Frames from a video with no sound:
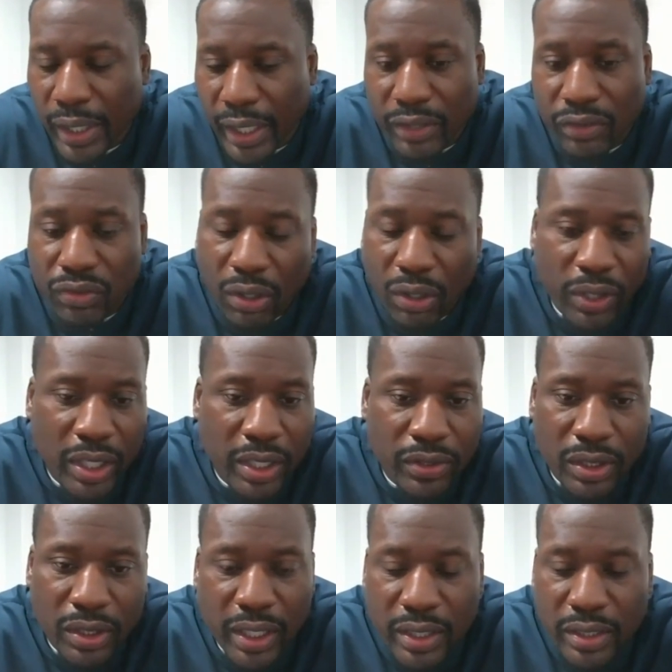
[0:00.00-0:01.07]
And so
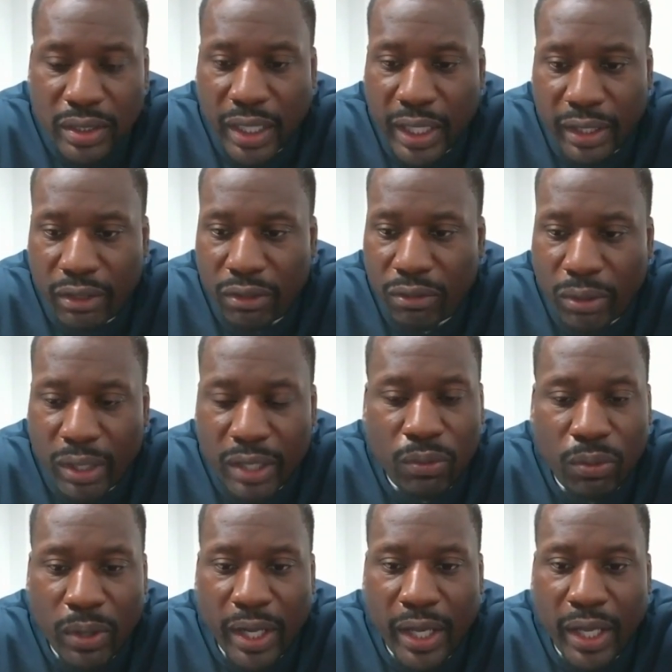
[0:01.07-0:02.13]
he's got a great
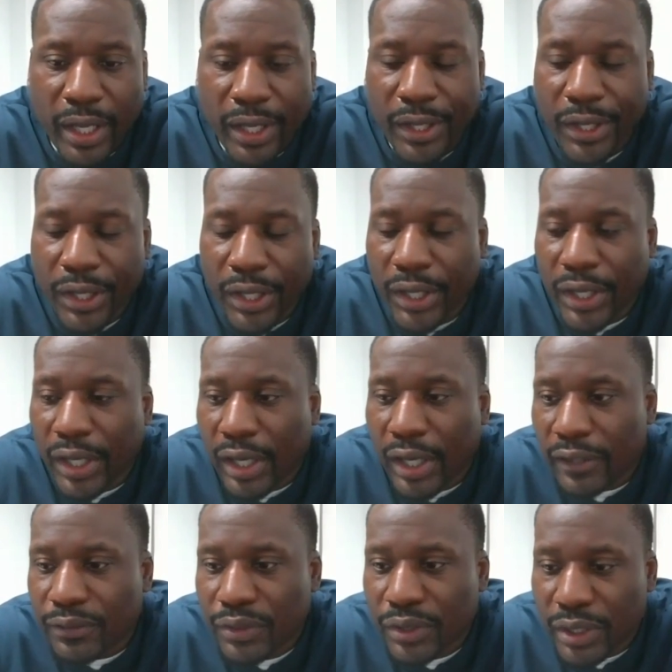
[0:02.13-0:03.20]
way
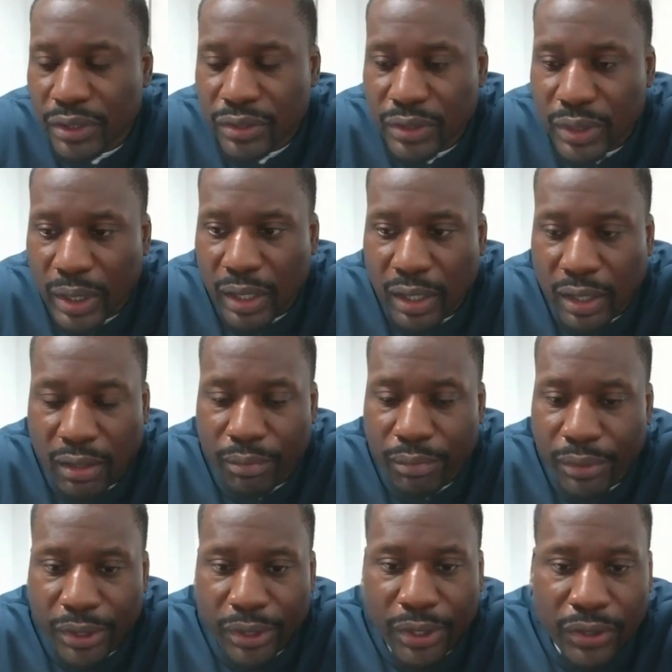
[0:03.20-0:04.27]
of just,
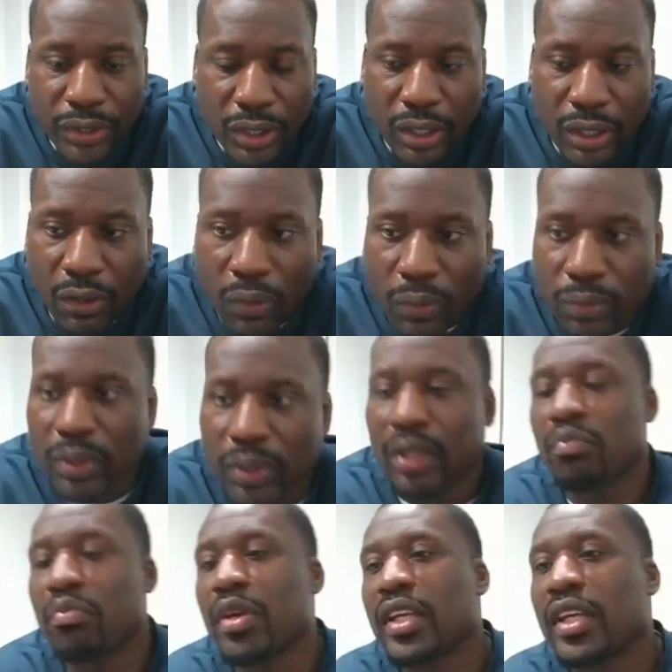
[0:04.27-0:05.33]
you know,
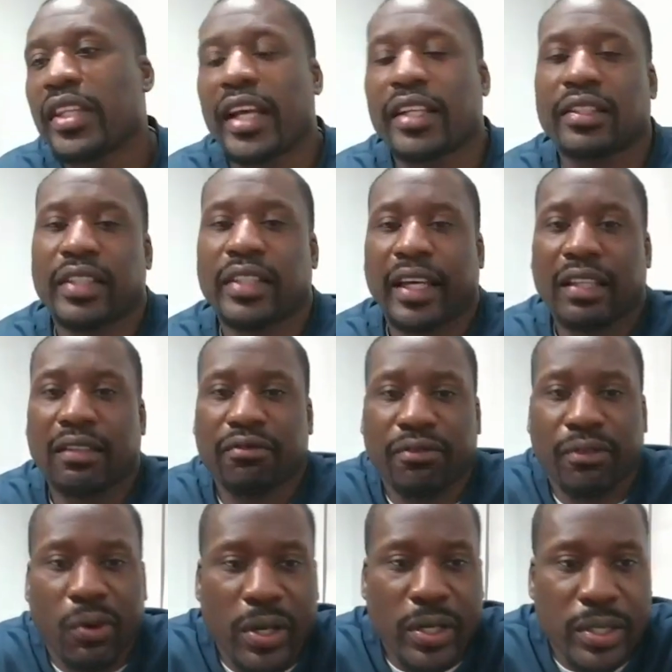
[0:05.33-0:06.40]
being that second
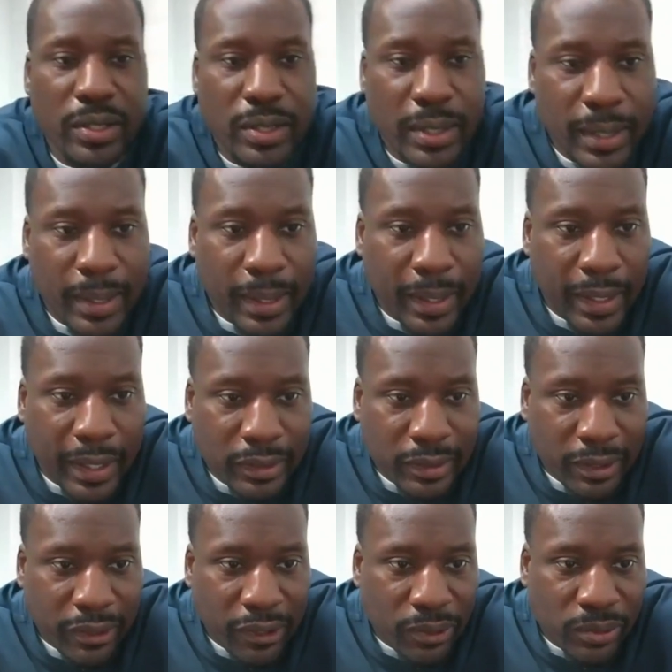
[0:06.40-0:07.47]
voice
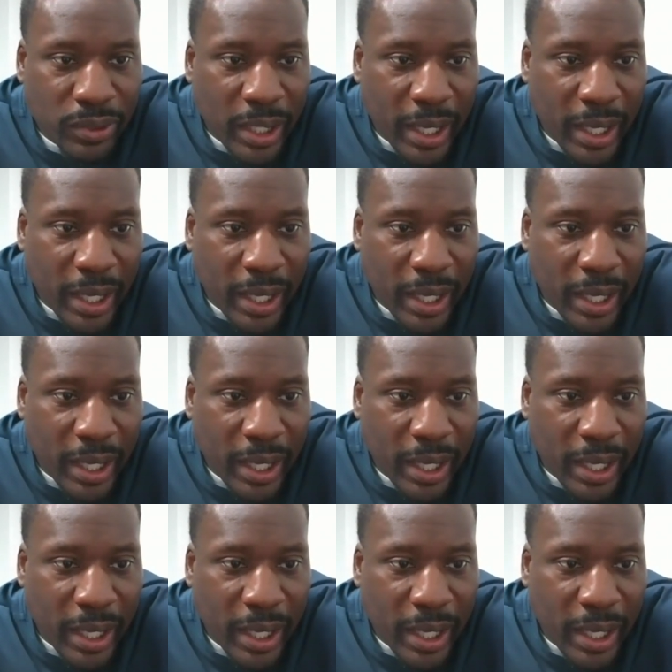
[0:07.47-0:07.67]
to those